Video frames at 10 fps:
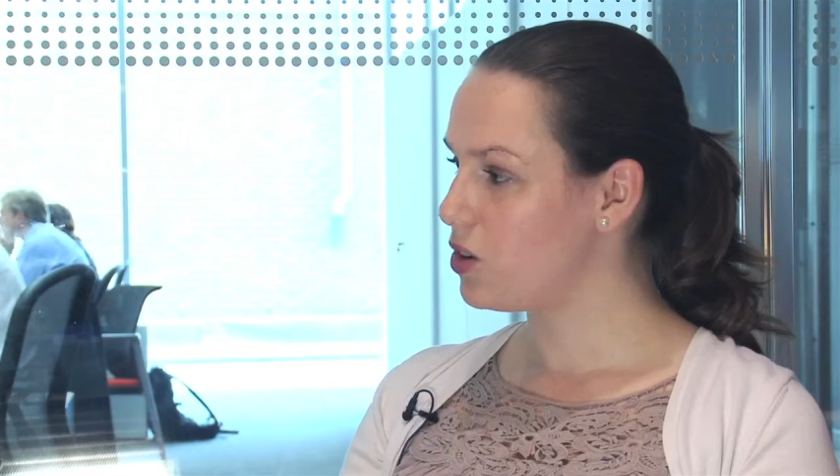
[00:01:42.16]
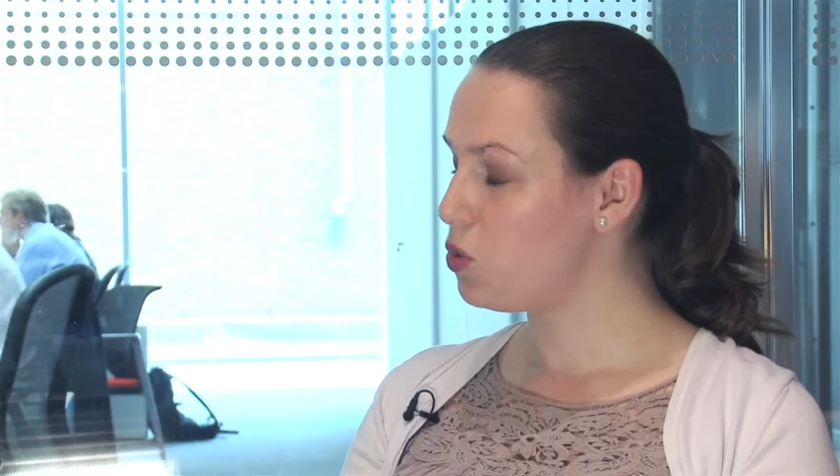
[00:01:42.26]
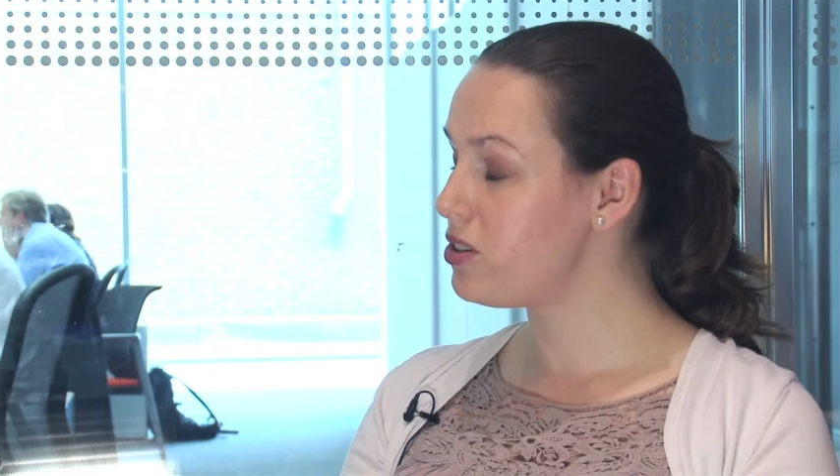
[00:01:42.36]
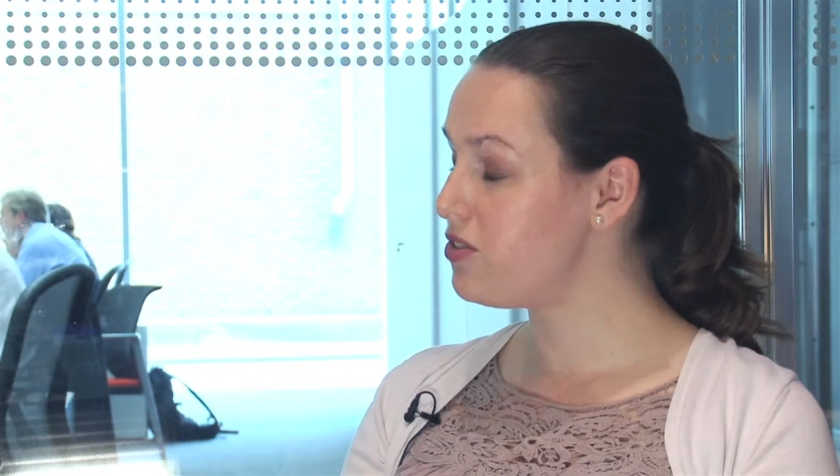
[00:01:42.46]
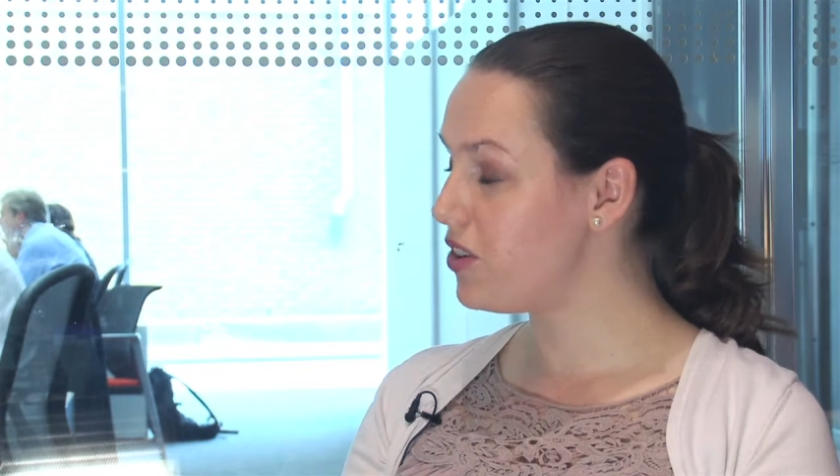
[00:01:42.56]

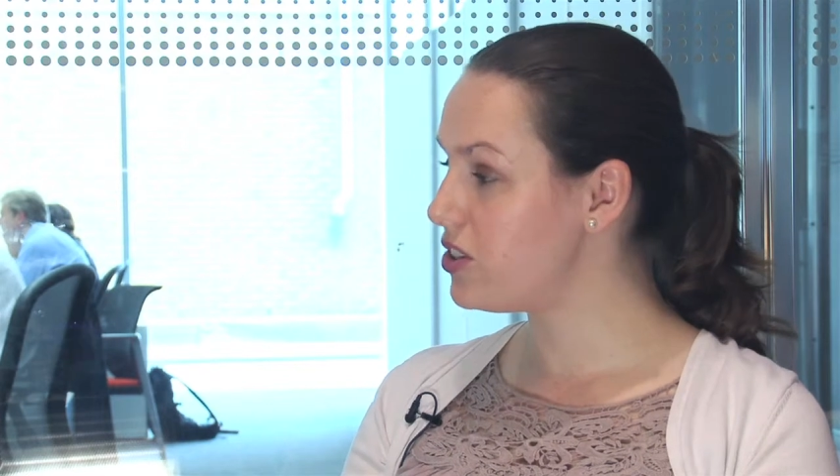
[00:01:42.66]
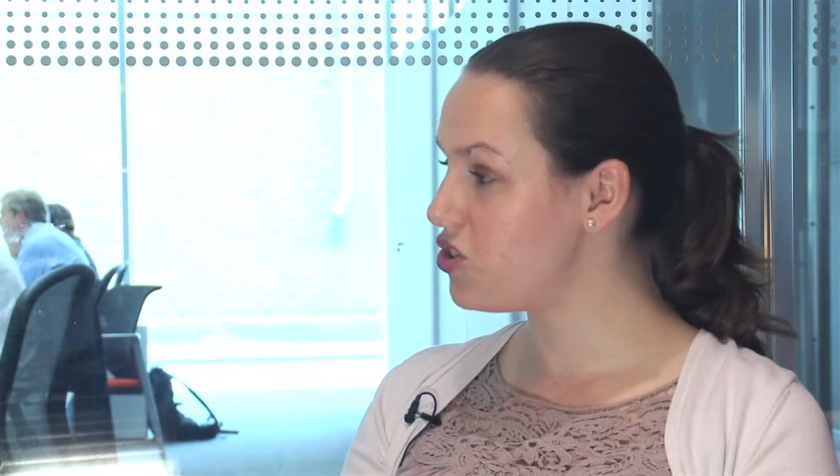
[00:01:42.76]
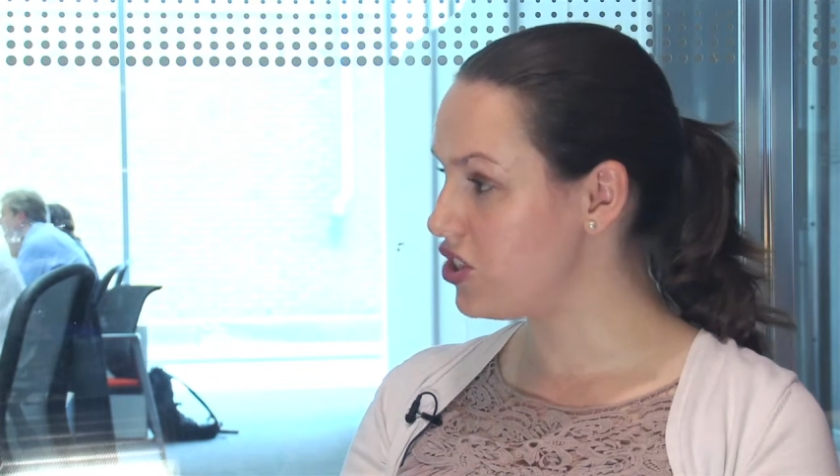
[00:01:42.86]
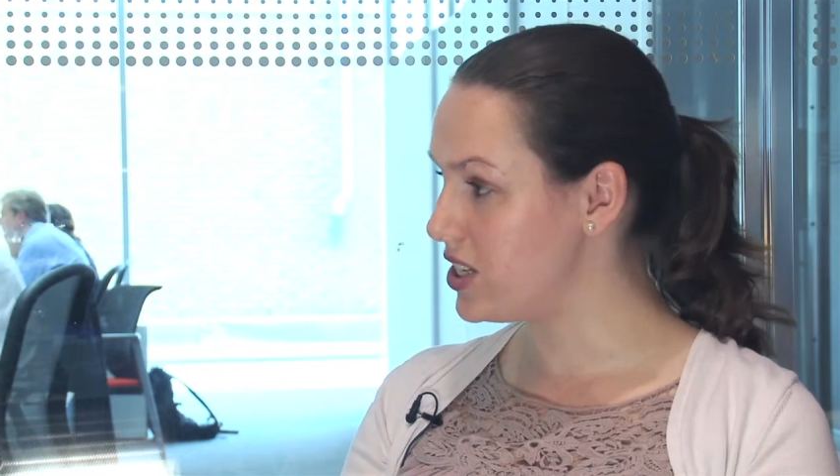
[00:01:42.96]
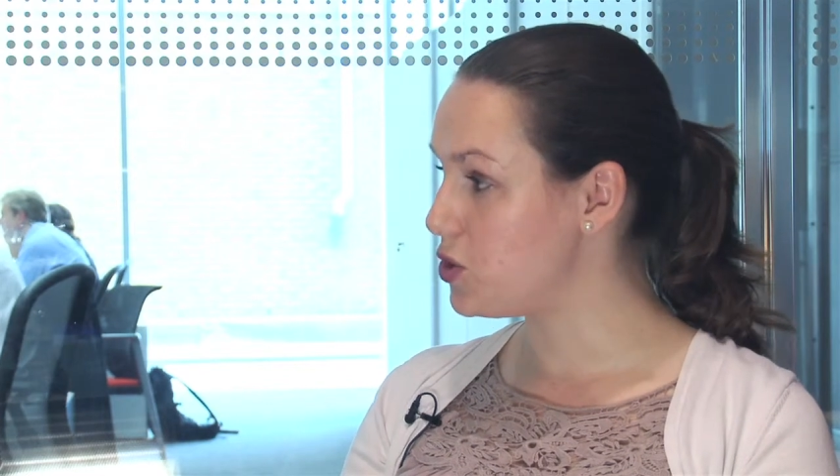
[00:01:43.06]
What
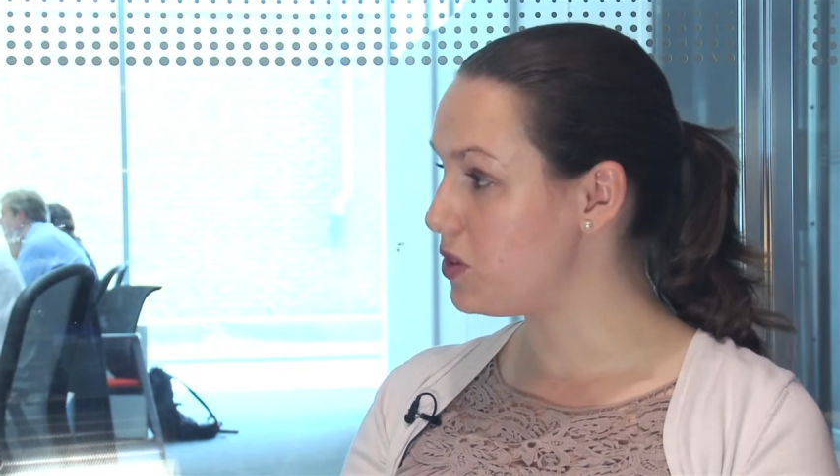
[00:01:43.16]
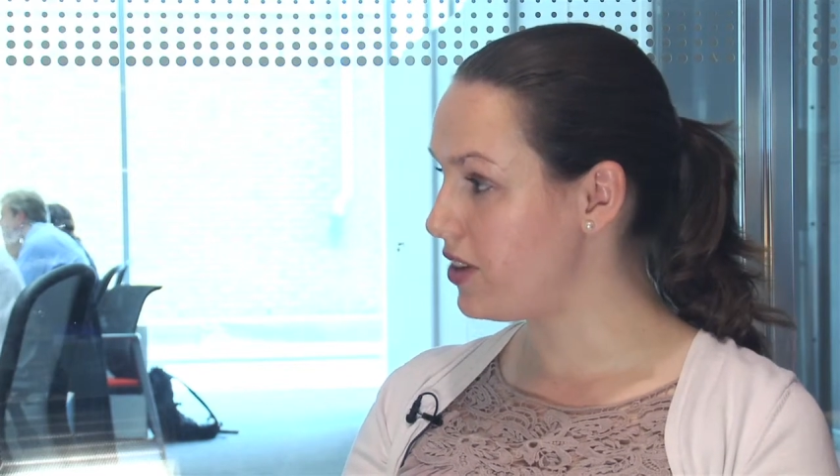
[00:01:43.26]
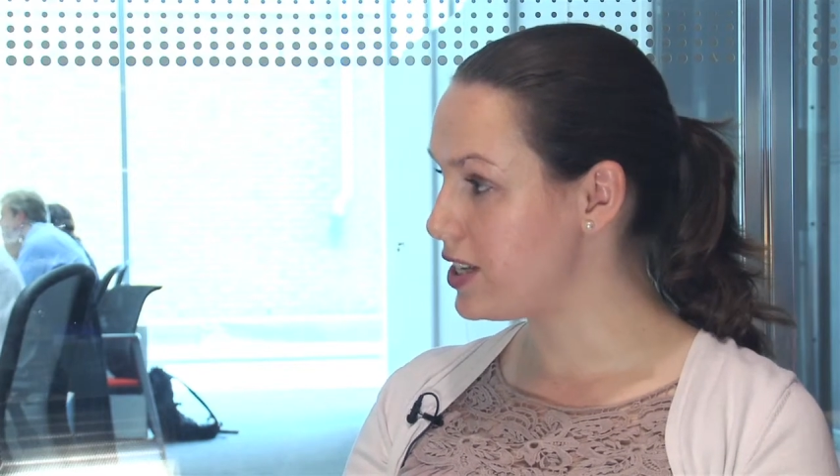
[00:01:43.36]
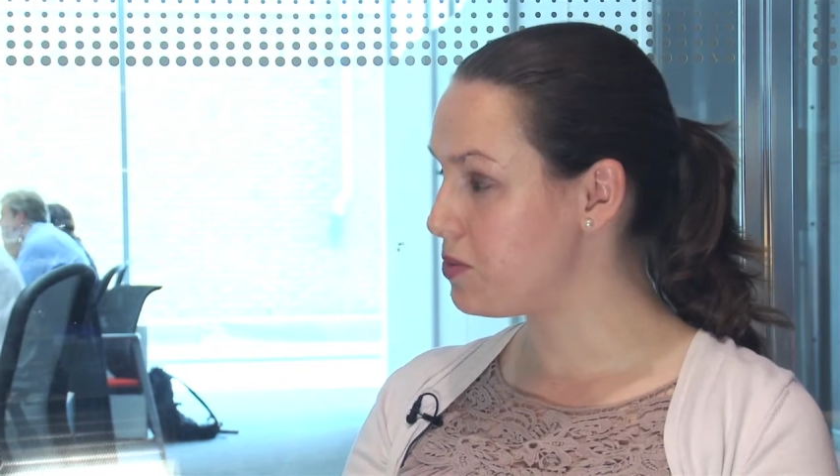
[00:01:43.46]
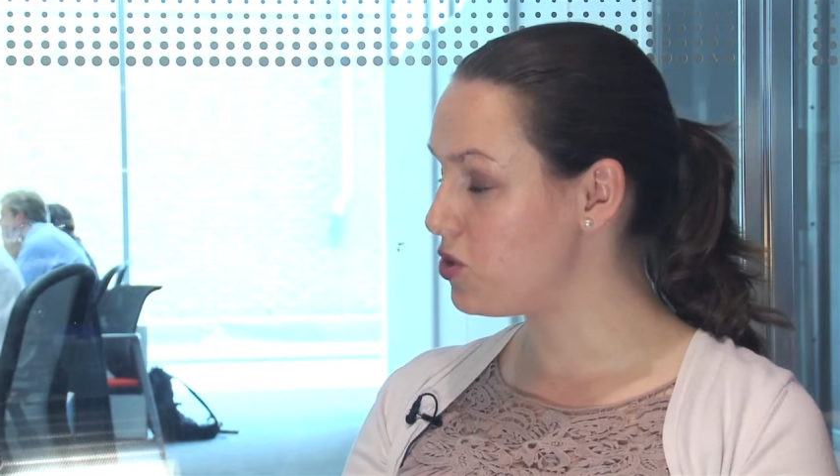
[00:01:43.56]
advantages do
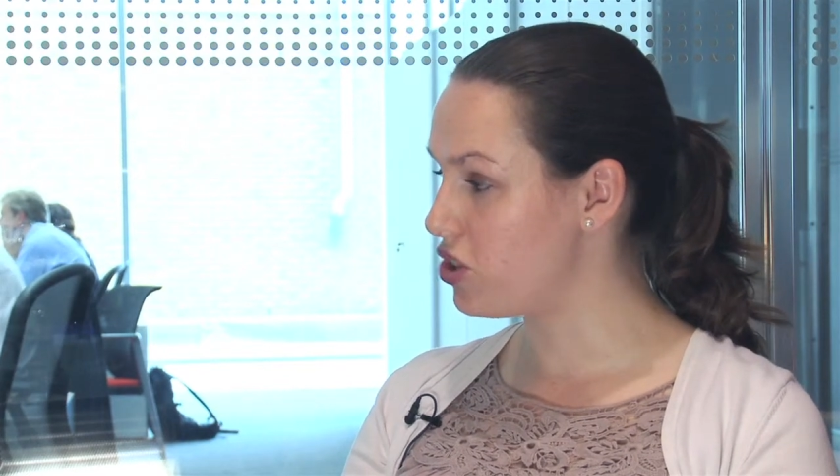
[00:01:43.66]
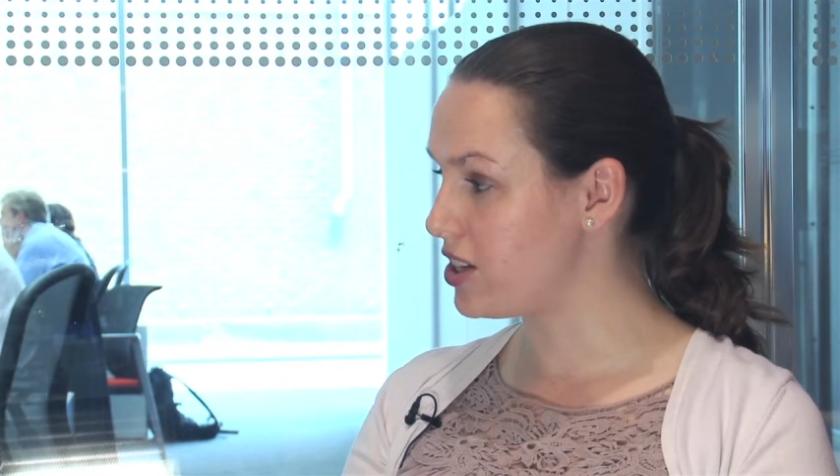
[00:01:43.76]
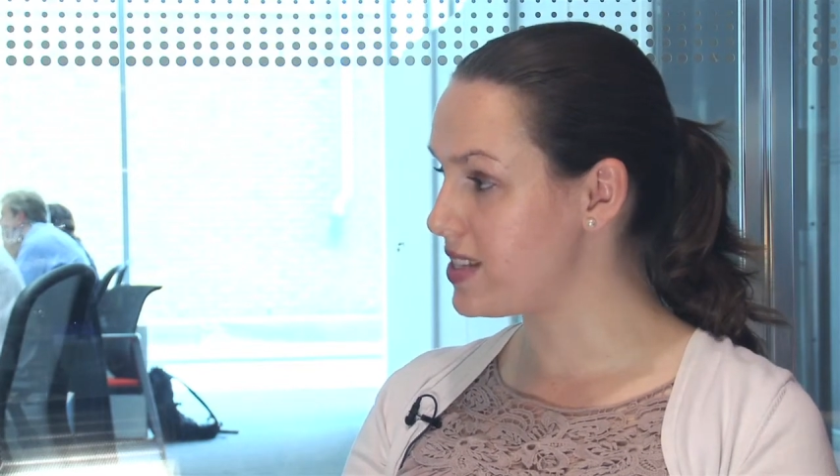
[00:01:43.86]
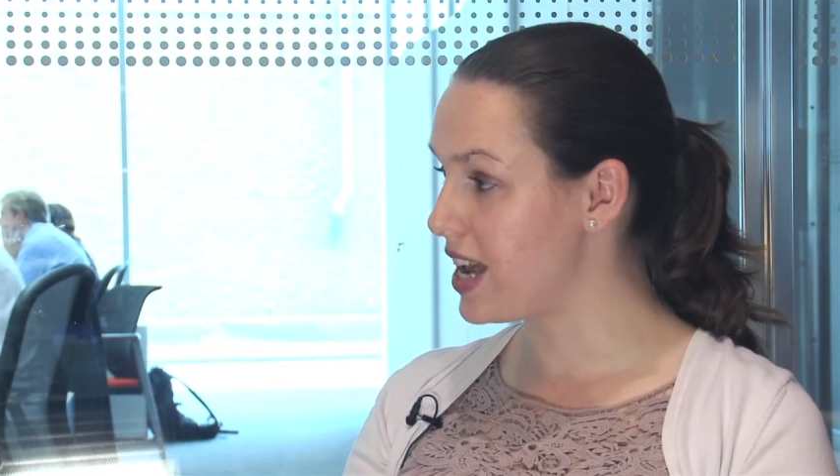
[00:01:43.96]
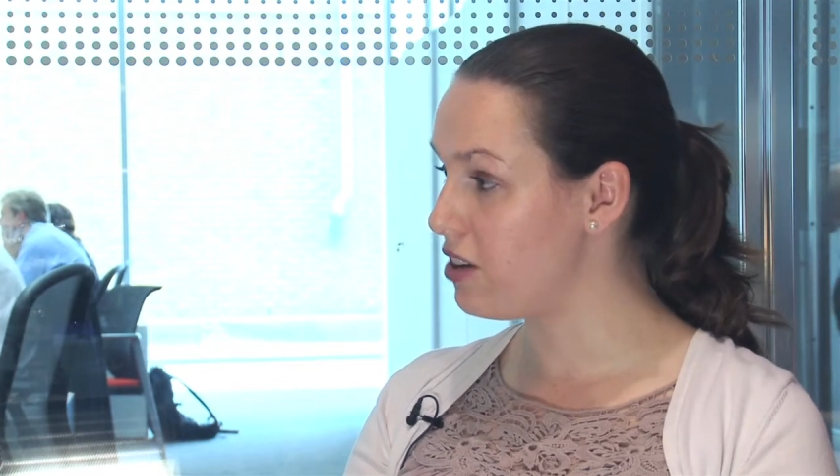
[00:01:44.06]
investment
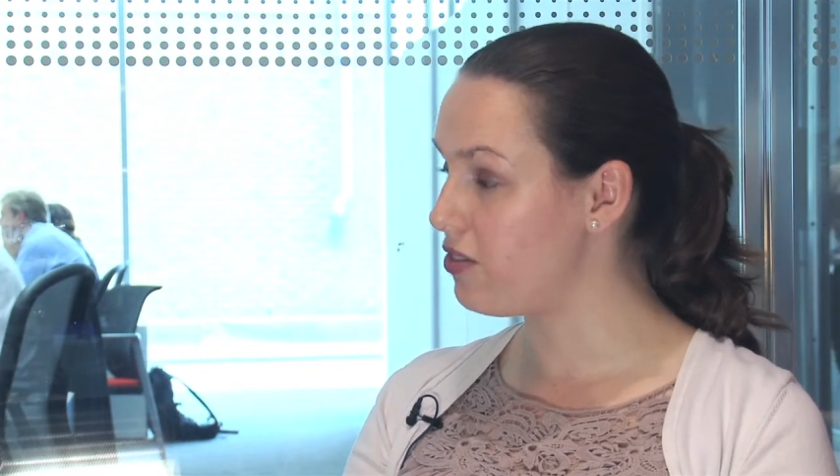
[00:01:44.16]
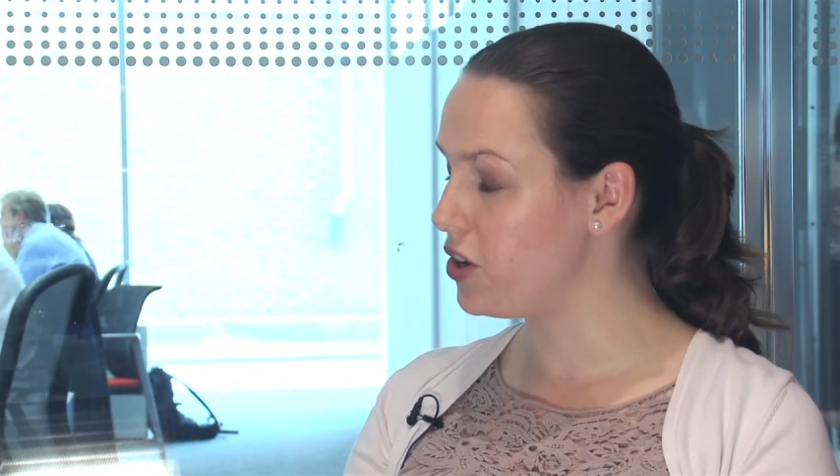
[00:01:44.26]
trusts have